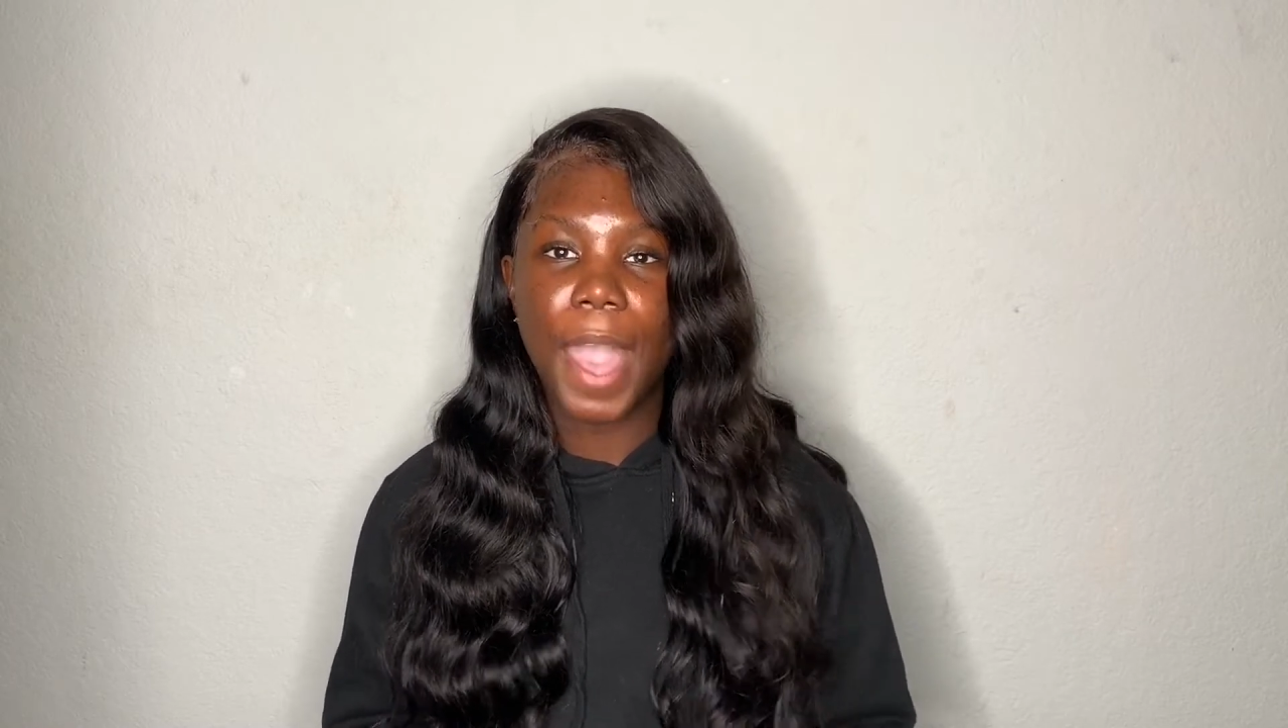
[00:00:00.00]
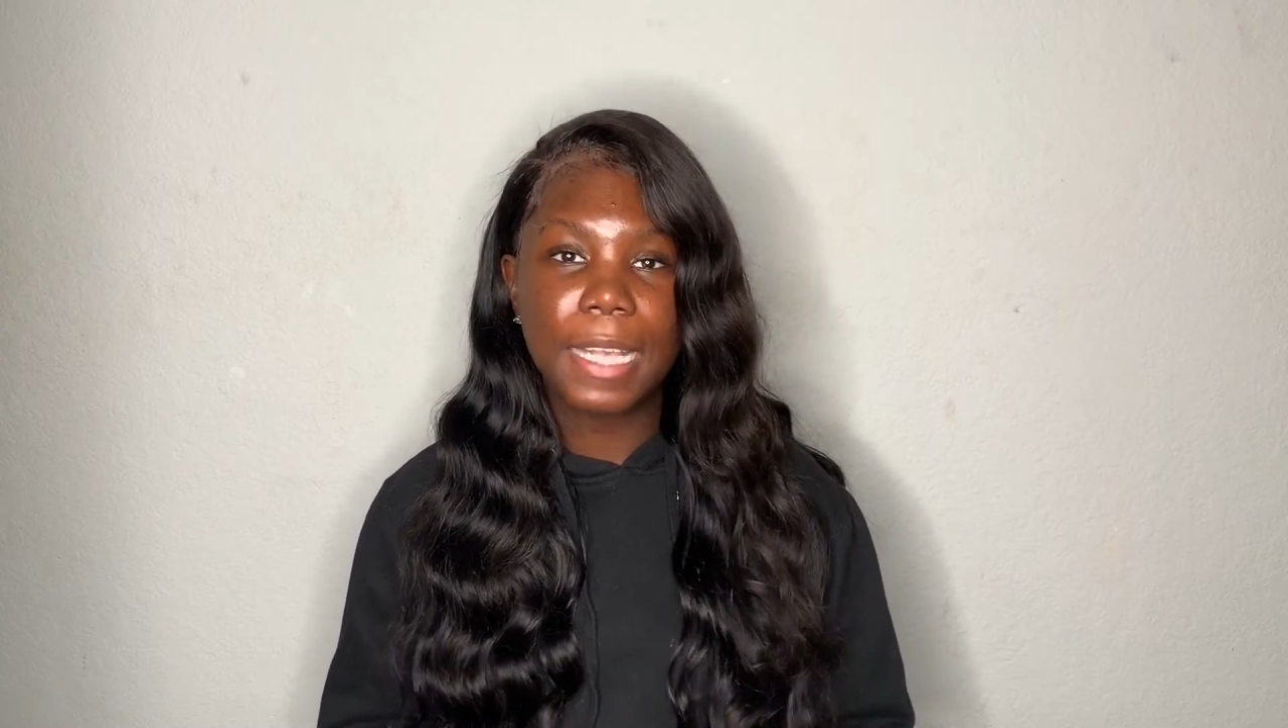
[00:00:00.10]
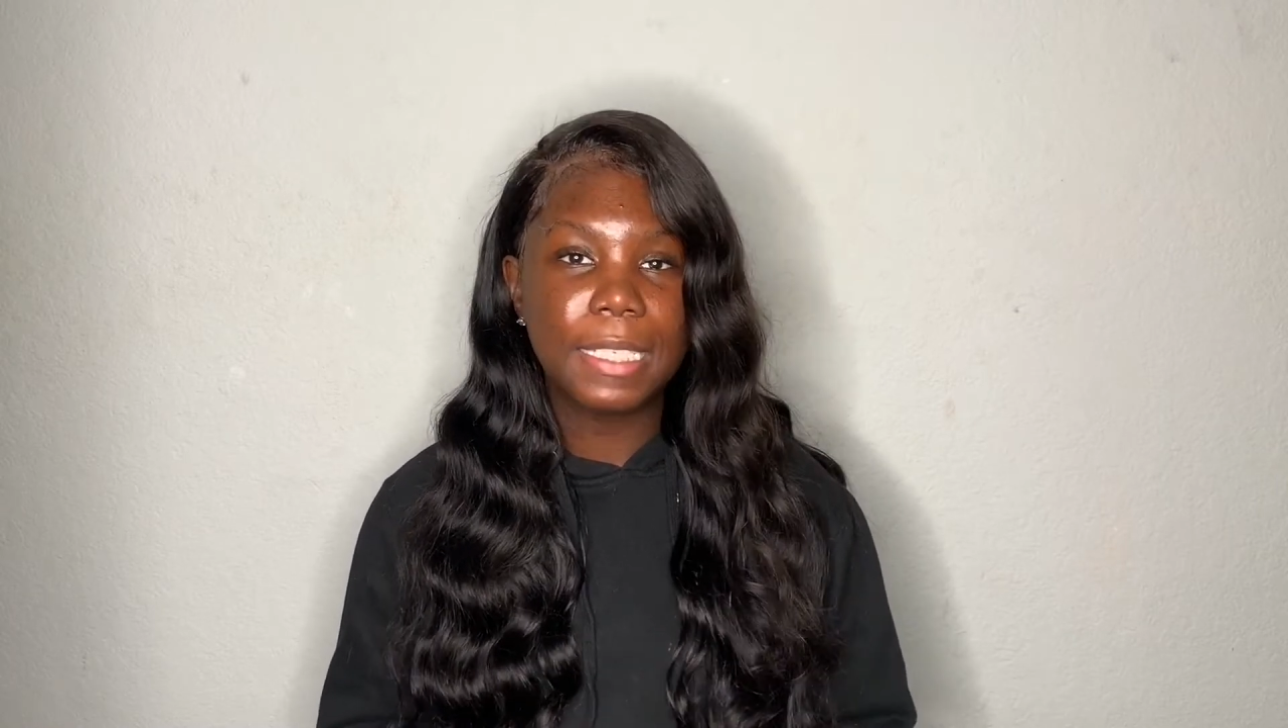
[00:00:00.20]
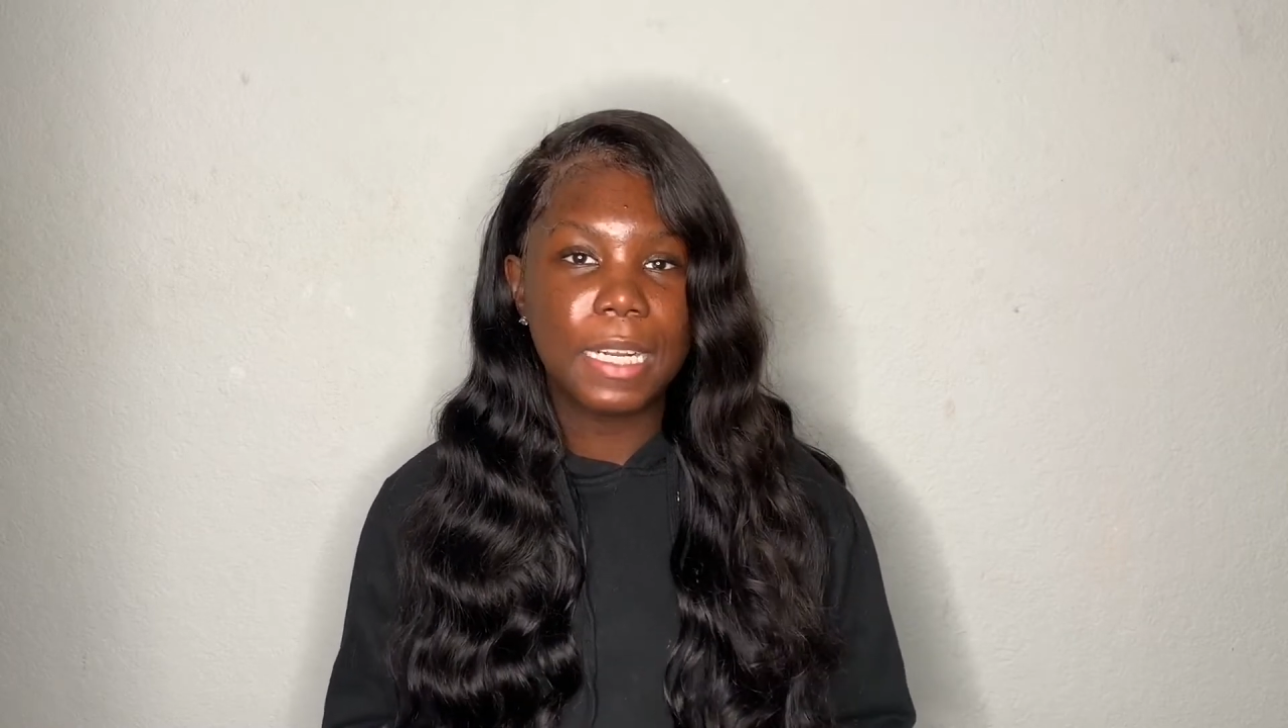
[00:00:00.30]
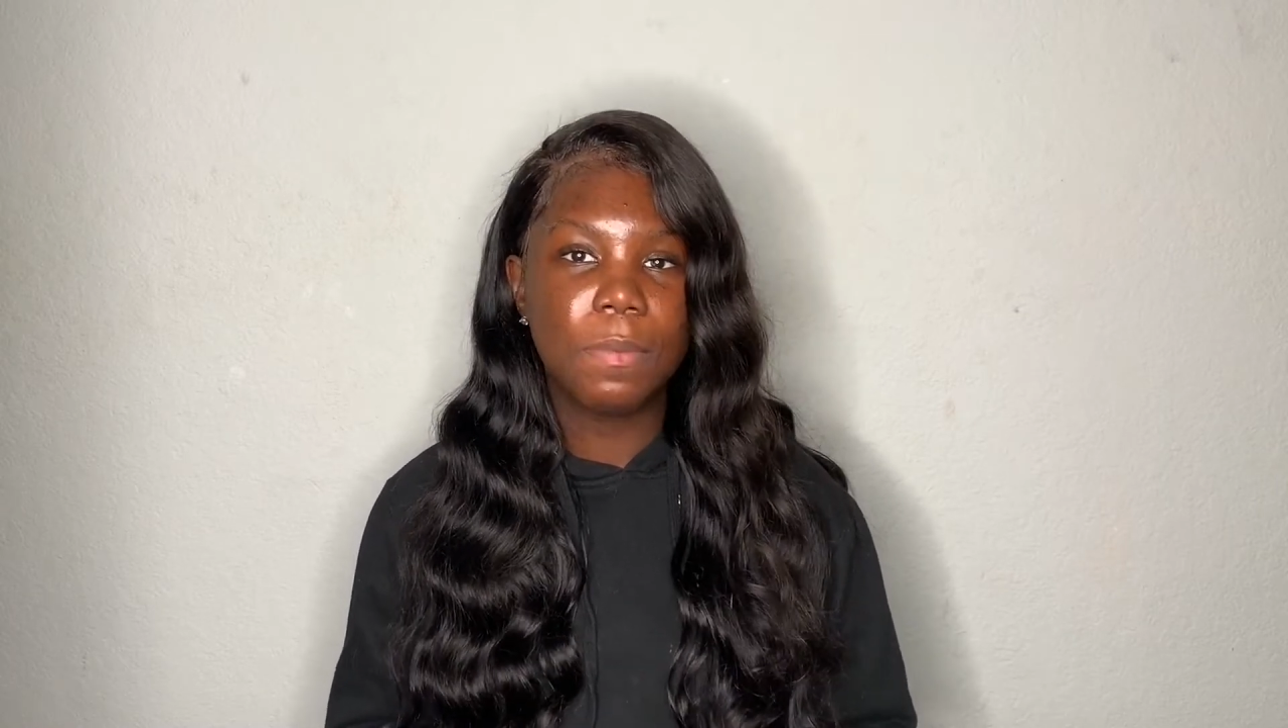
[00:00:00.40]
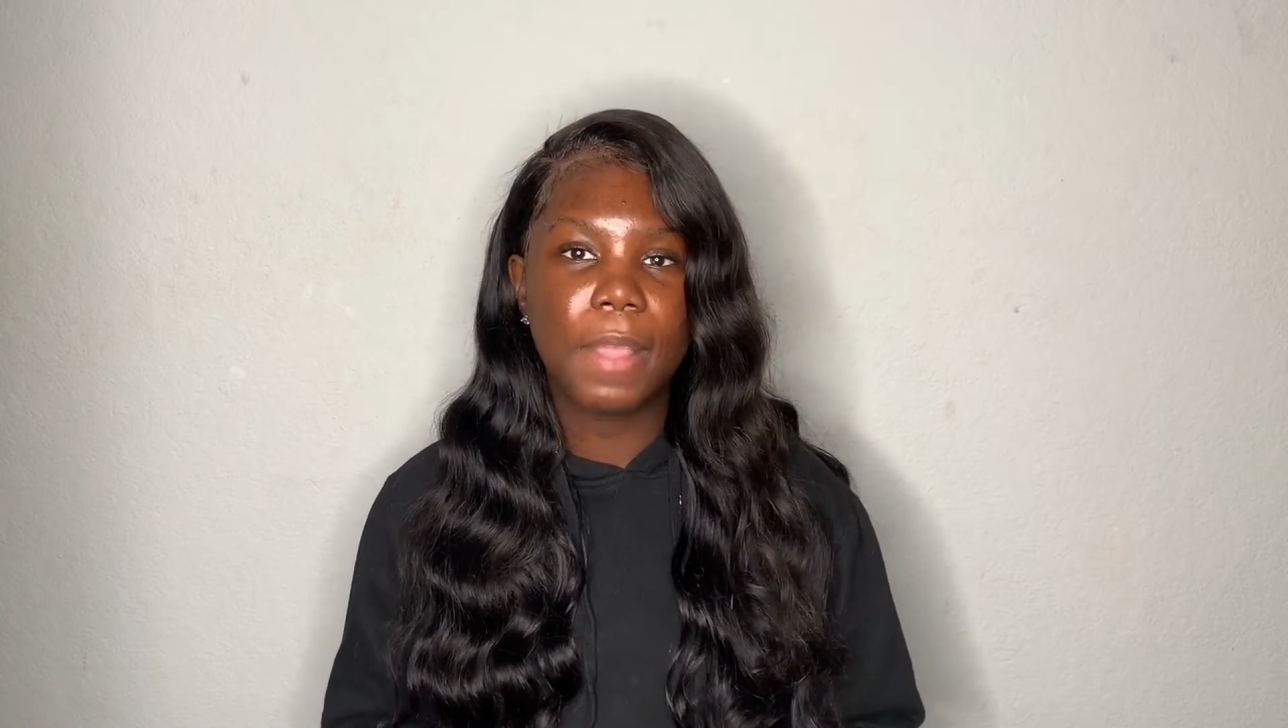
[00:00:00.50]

asking them